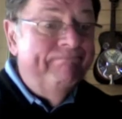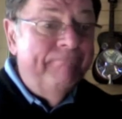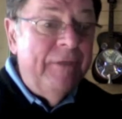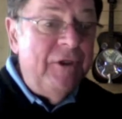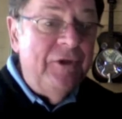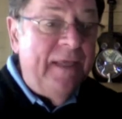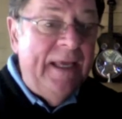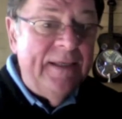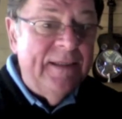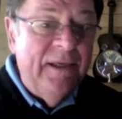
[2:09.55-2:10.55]
but you
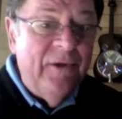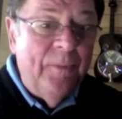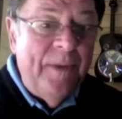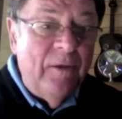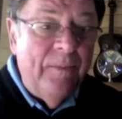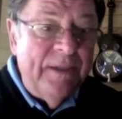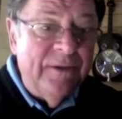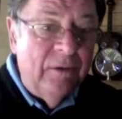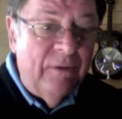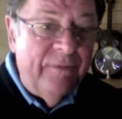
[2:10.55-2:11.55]
can't take your pen or
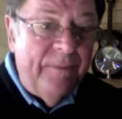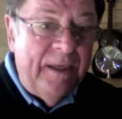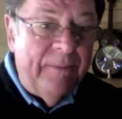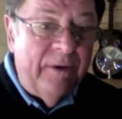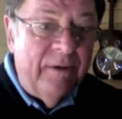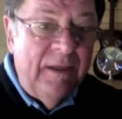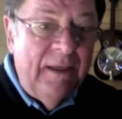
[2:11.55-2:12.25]
pencil off the paper.